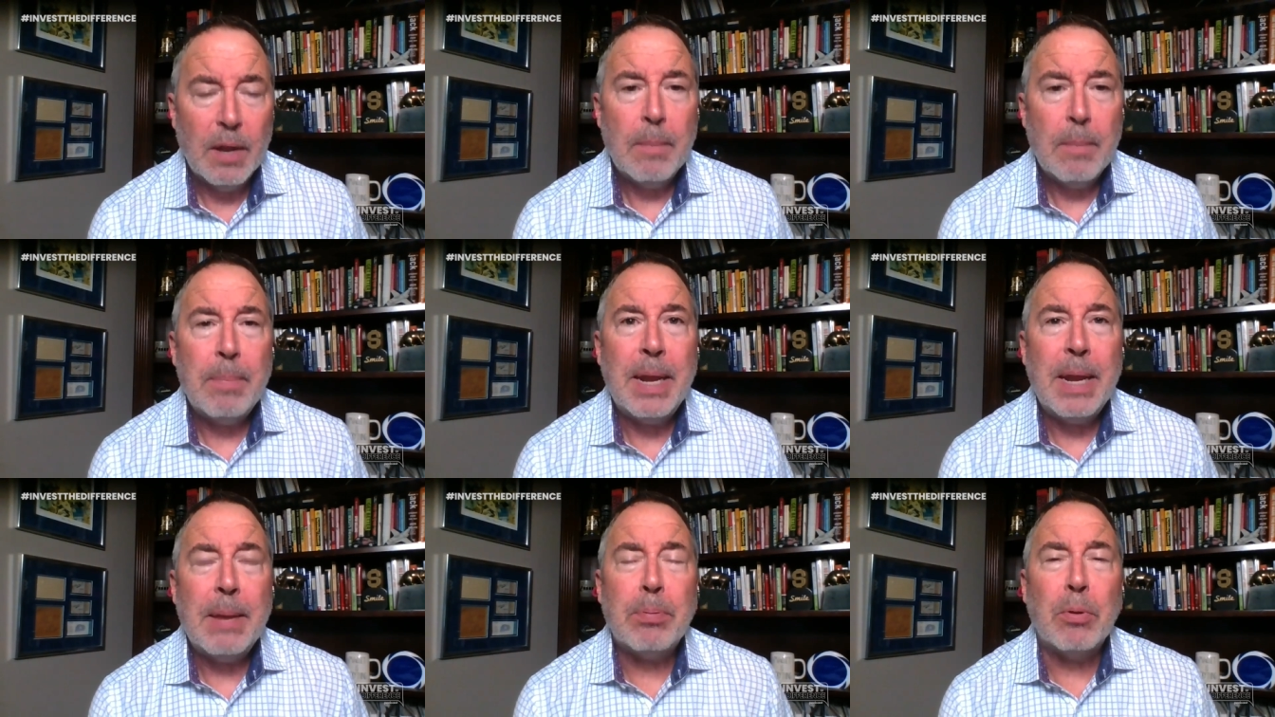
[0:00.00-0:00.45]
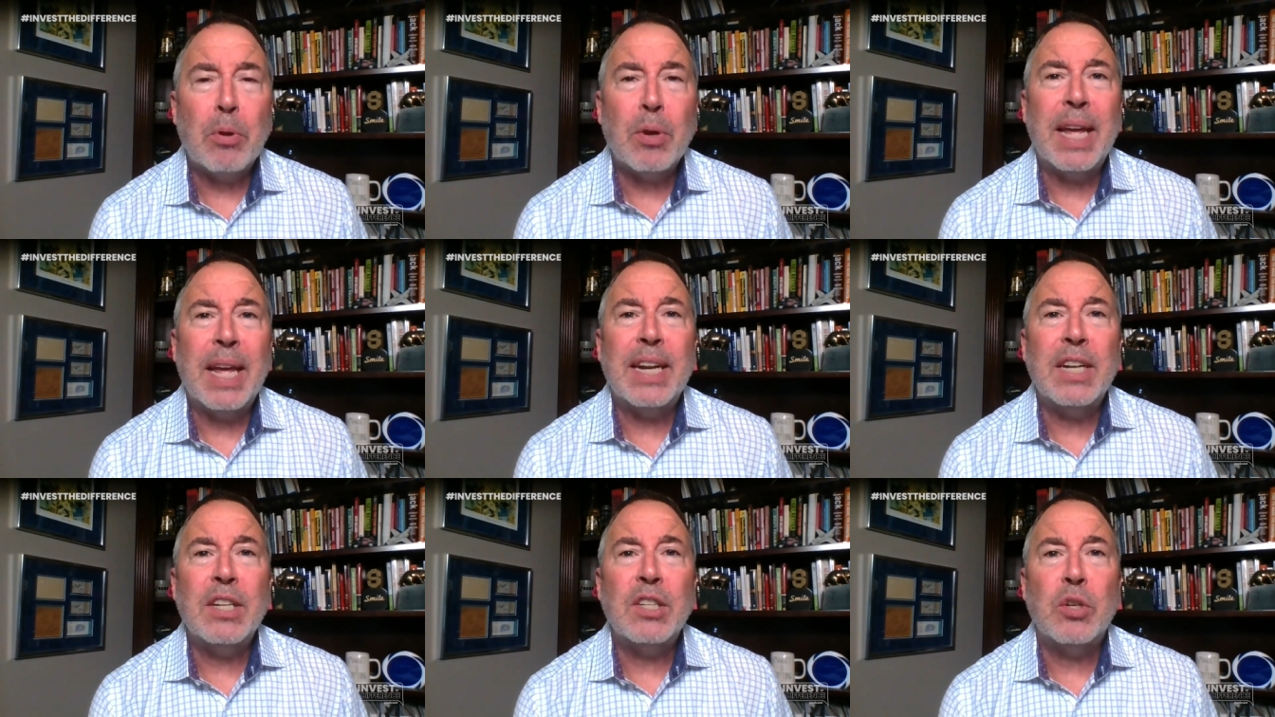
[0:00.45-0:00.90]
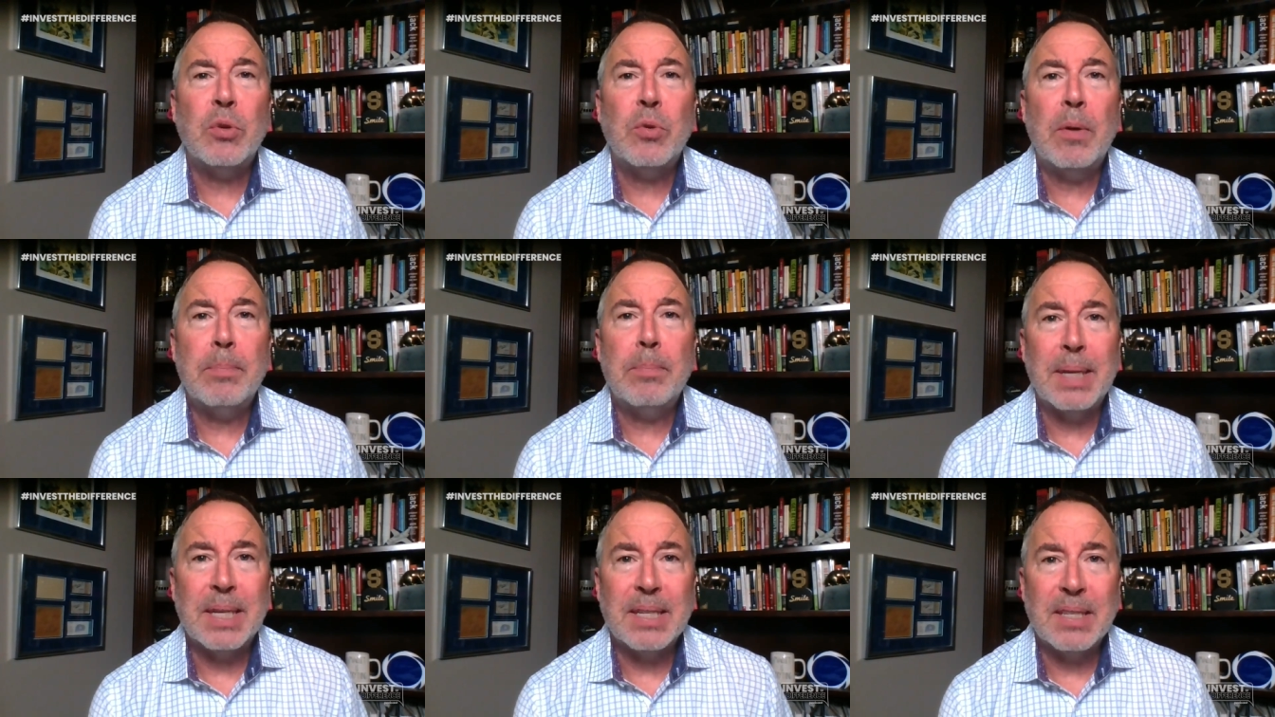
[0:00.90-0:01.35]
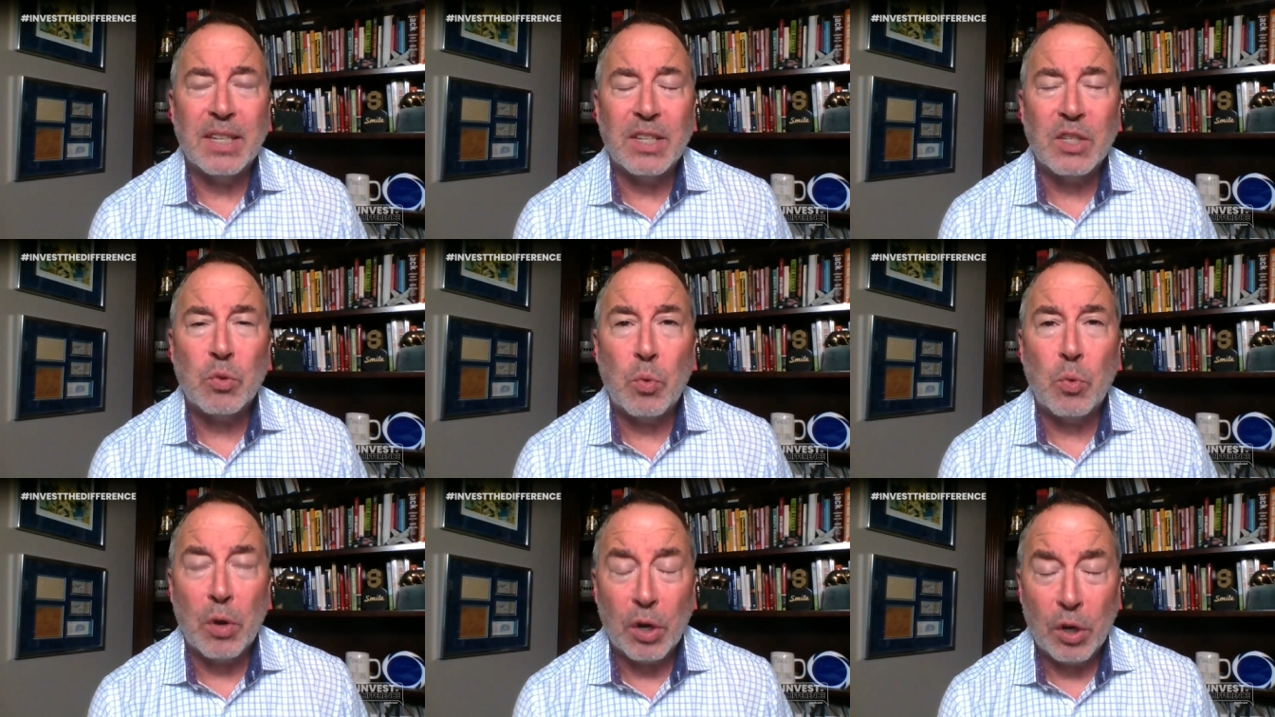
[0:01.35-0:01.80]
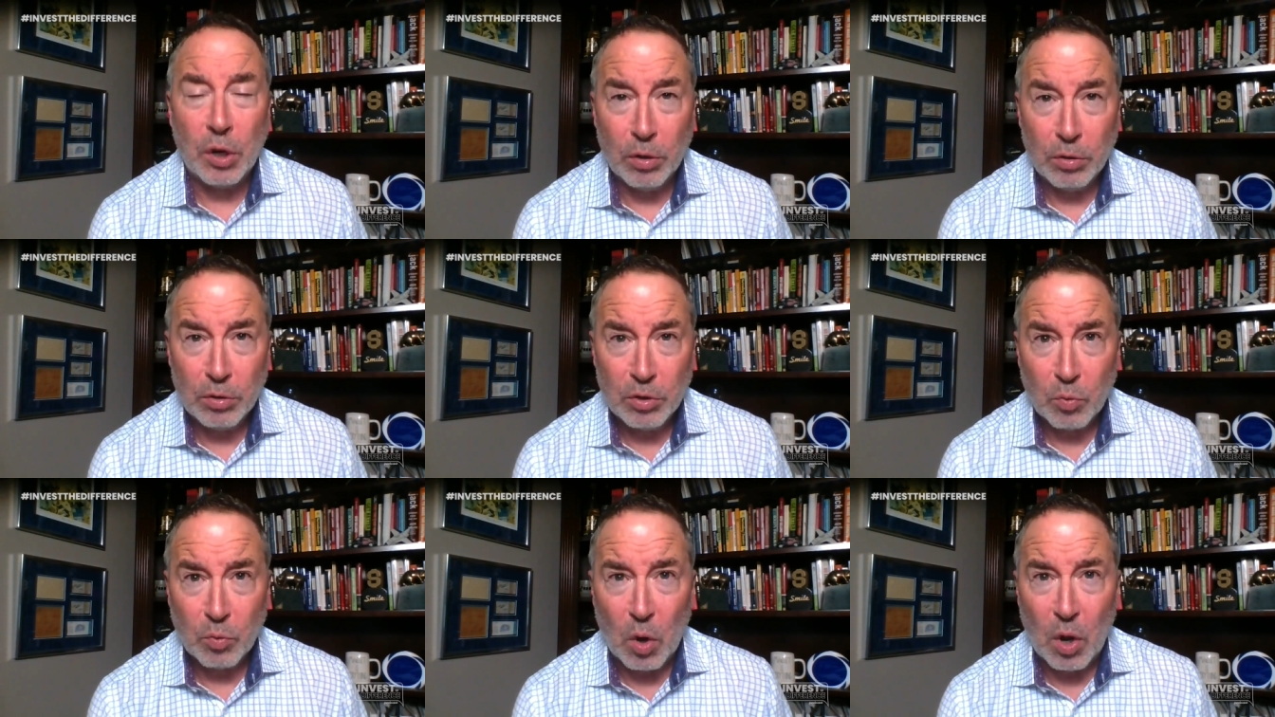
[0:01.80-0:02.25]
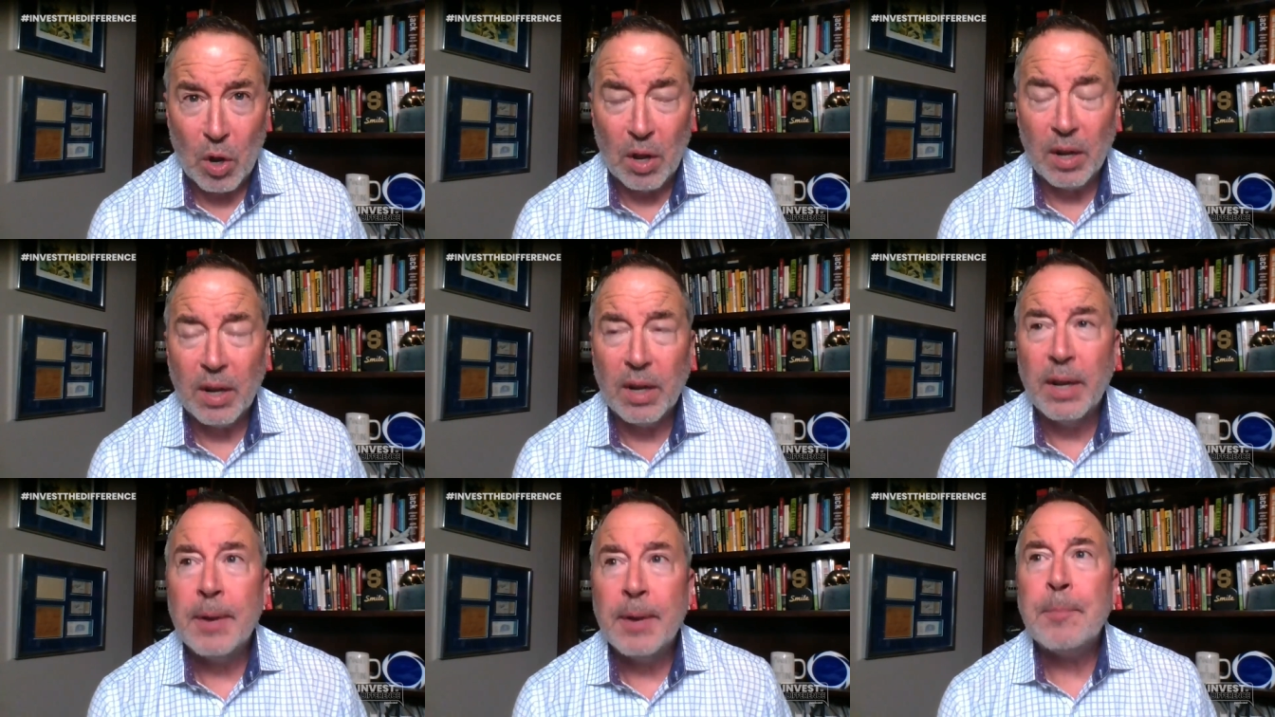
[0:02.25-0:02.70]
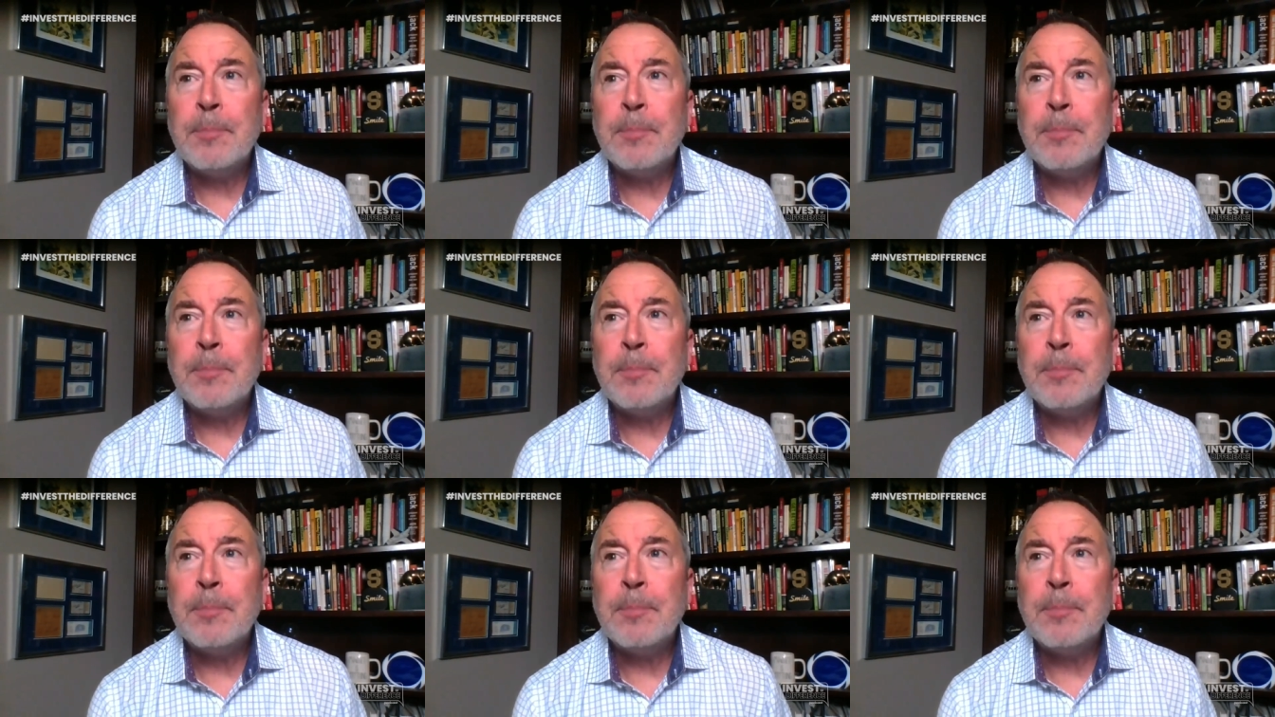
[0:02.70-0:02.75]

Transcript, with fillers: people get into a business where it goes wrong